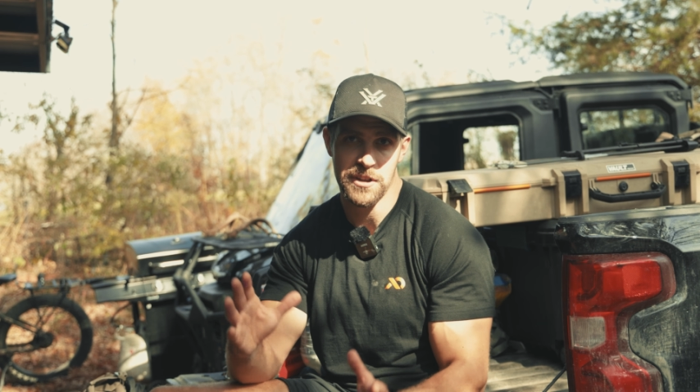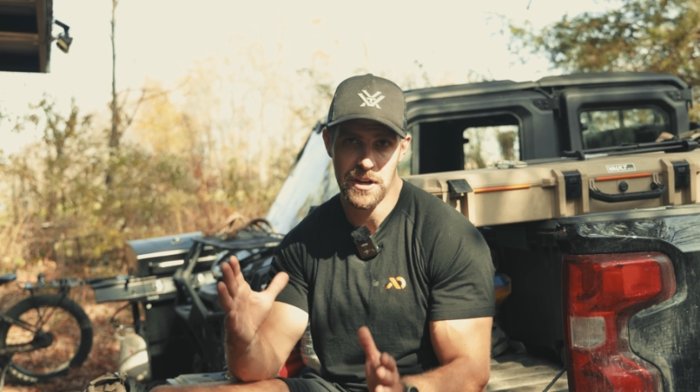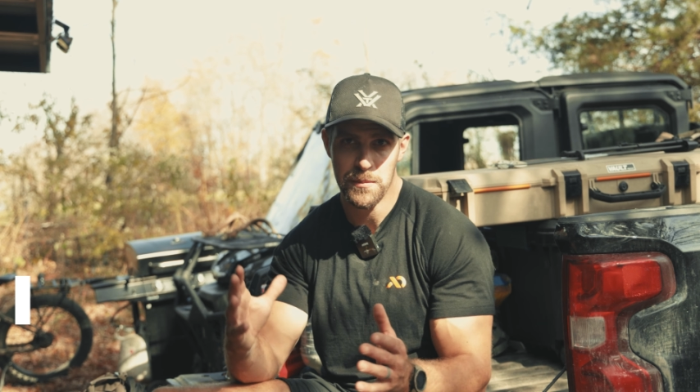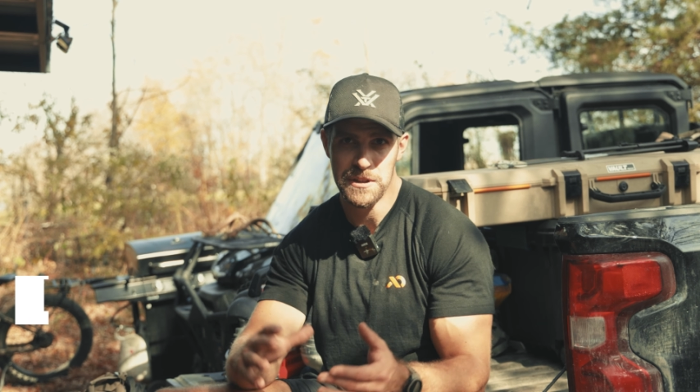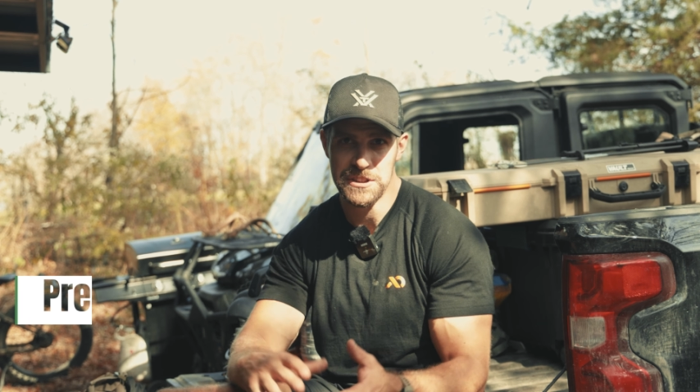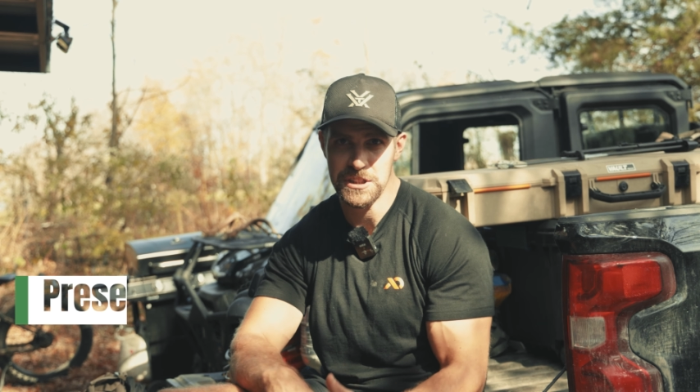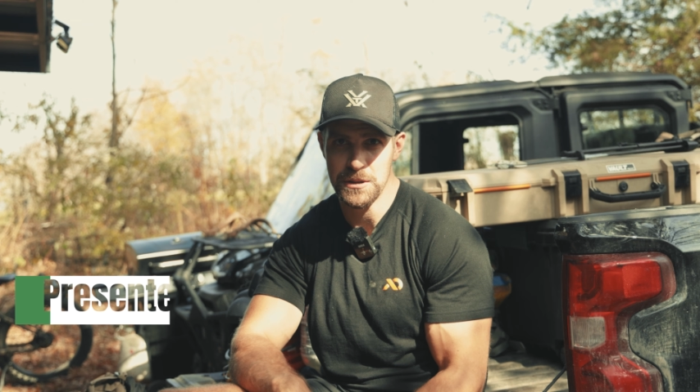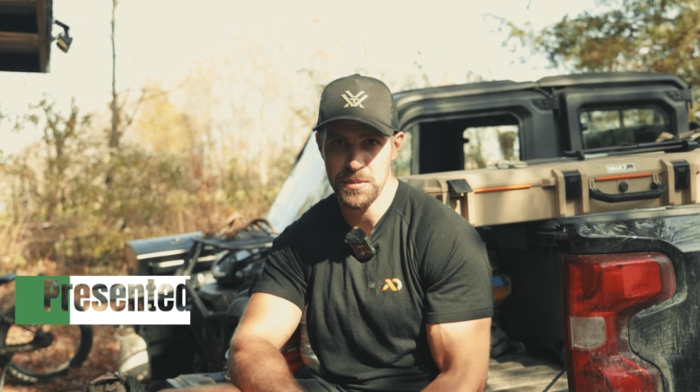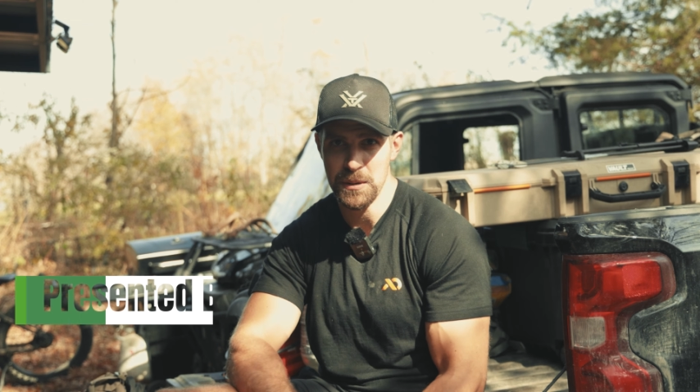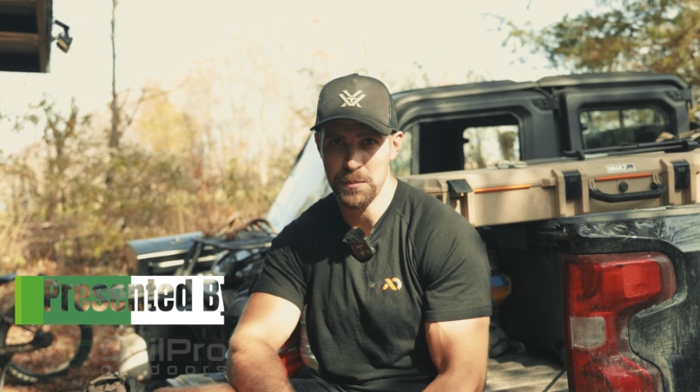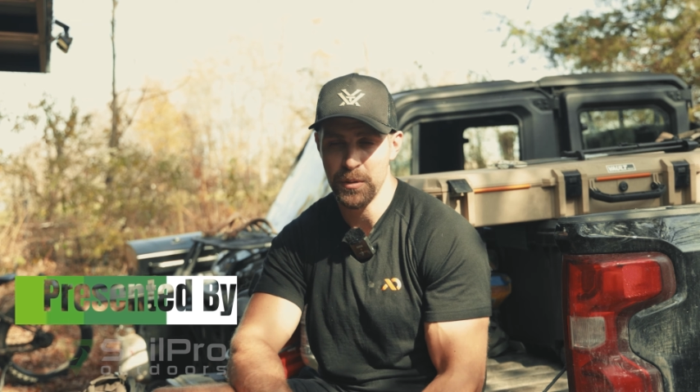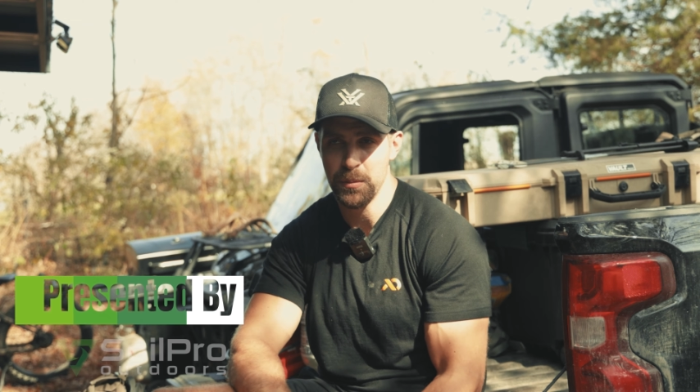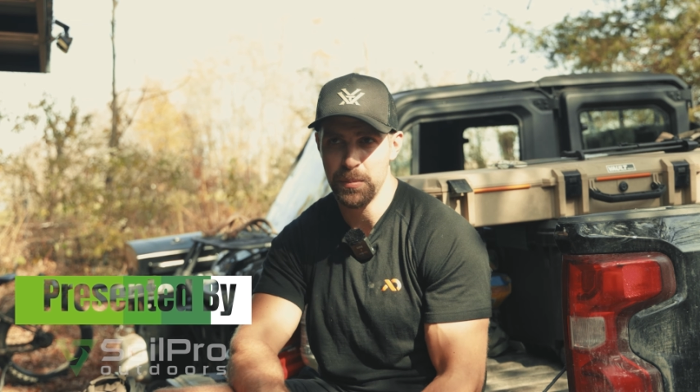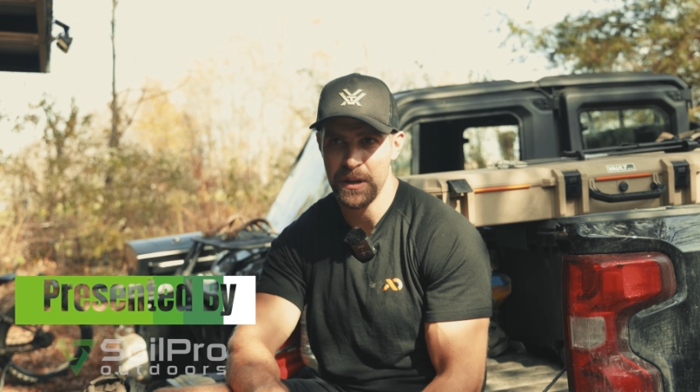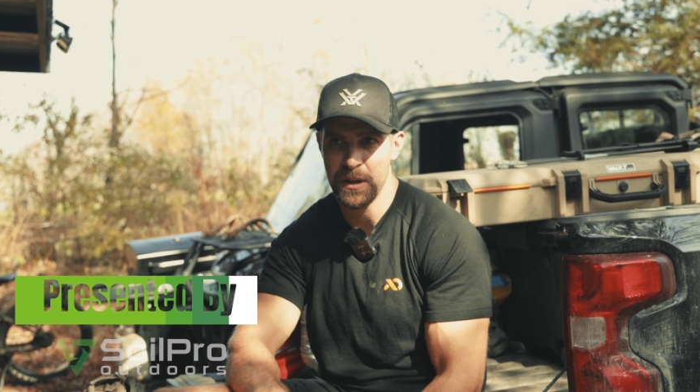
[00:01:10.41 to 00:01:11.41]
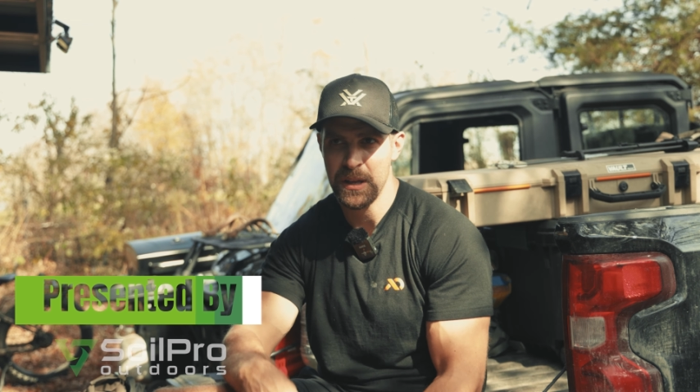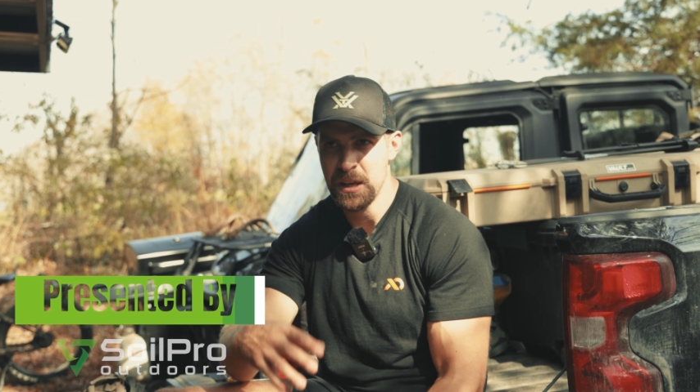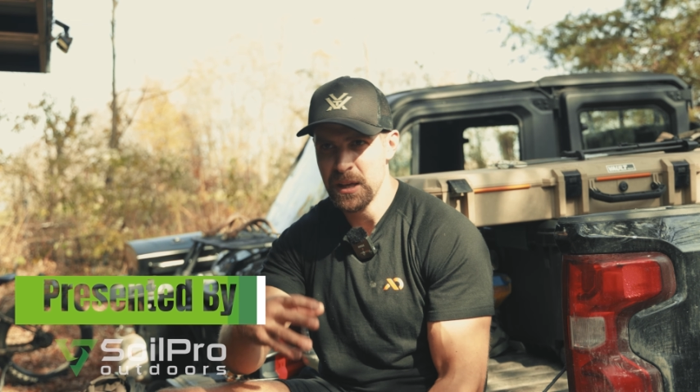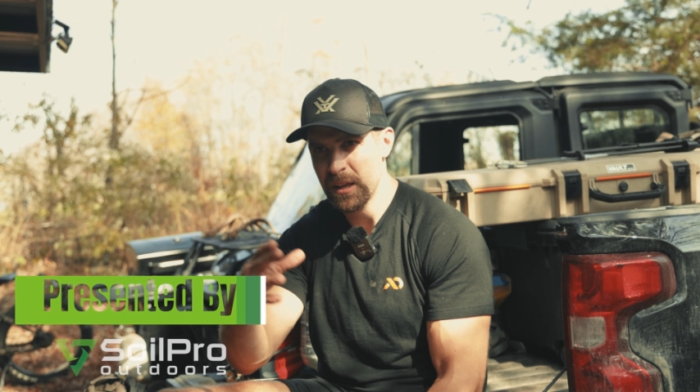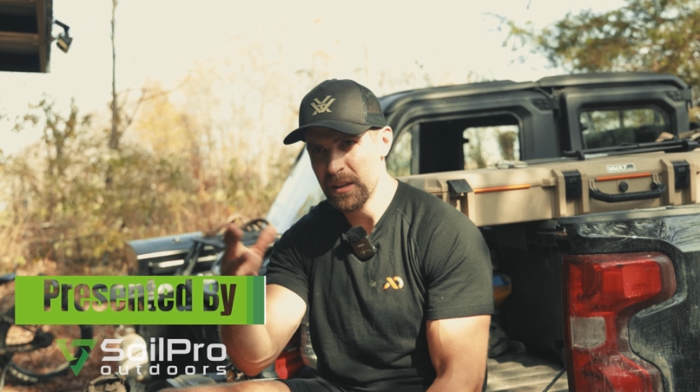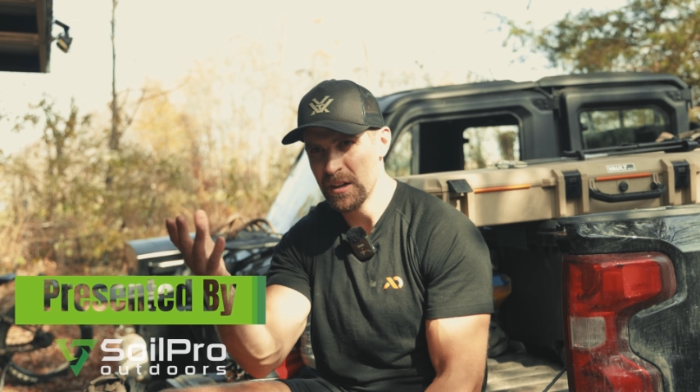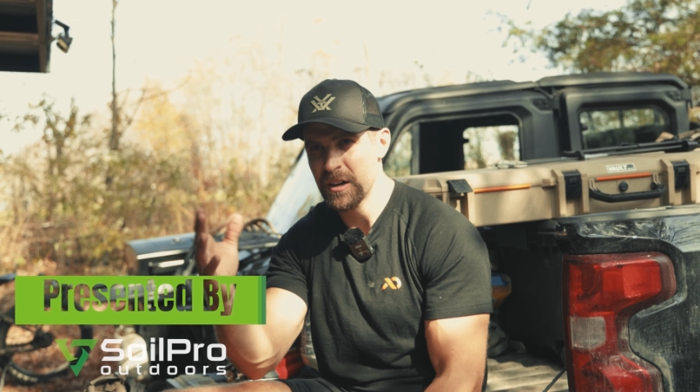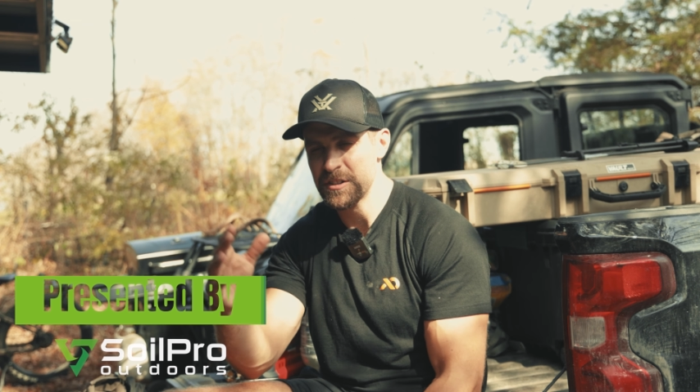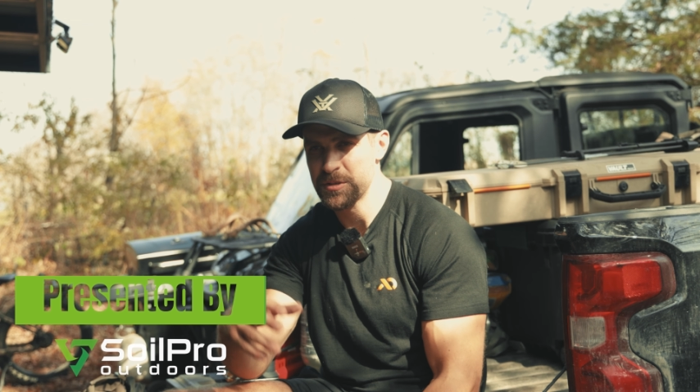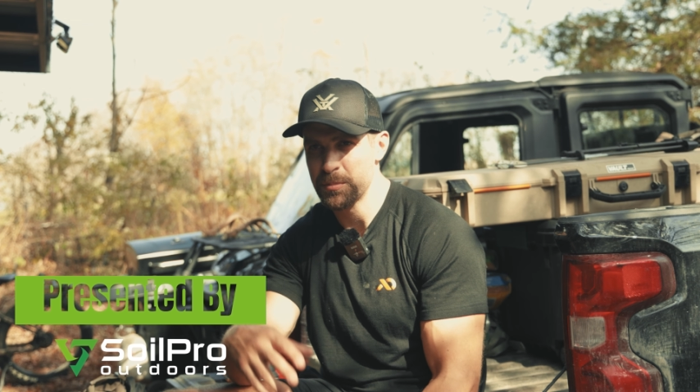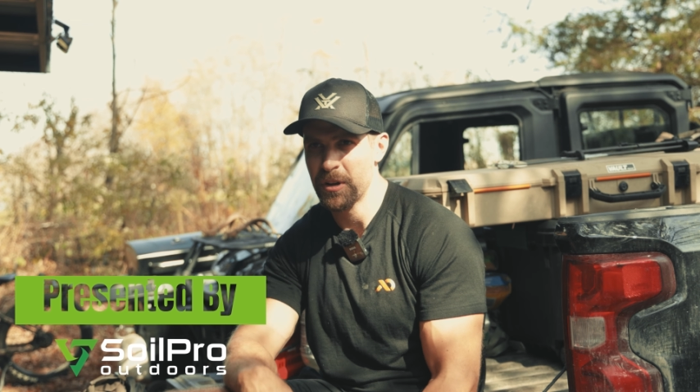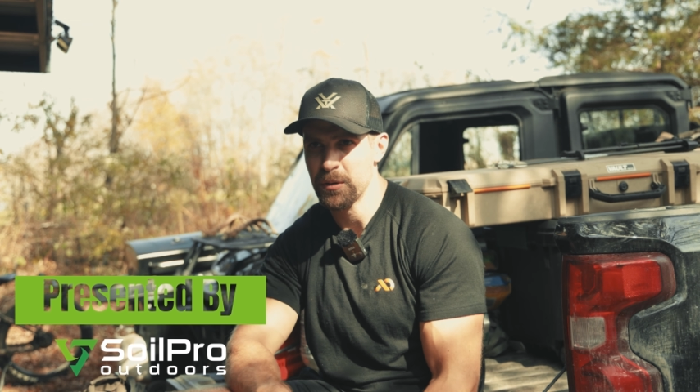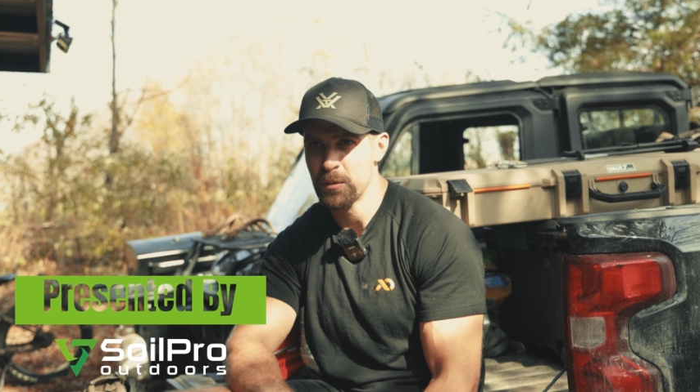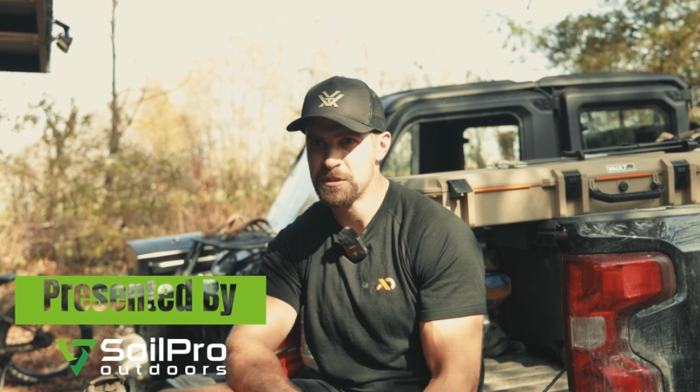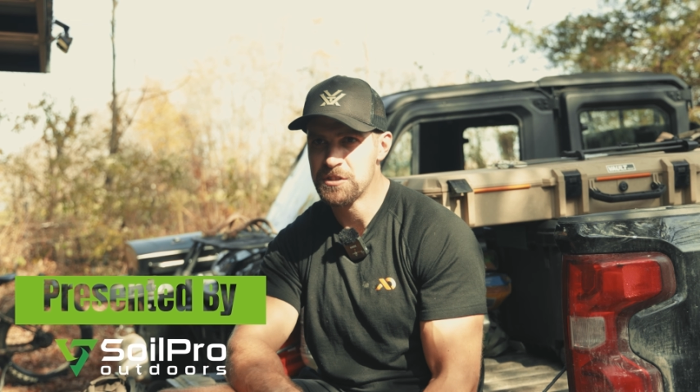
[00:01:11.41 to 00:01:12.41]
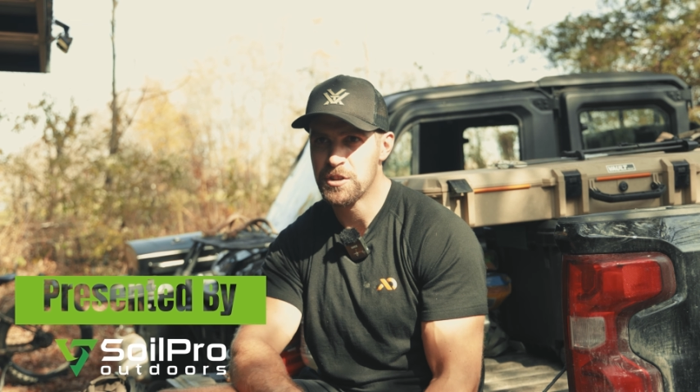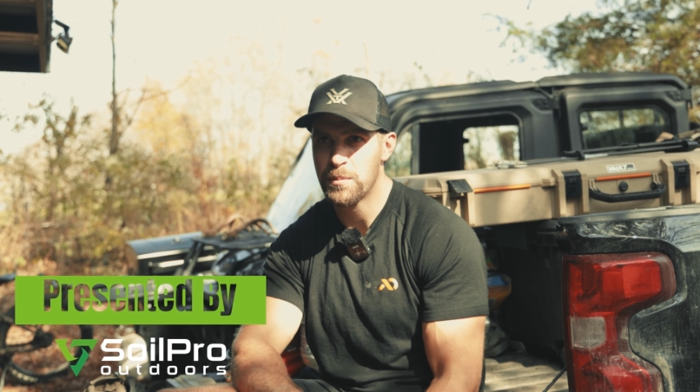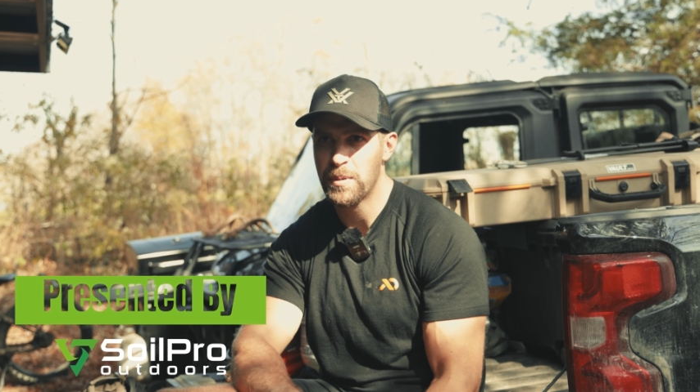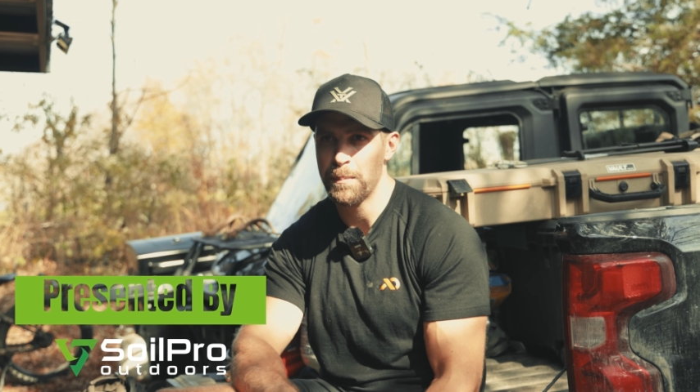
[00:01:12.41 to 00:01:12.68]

Sorry, Michigan people, but there are some other ones too.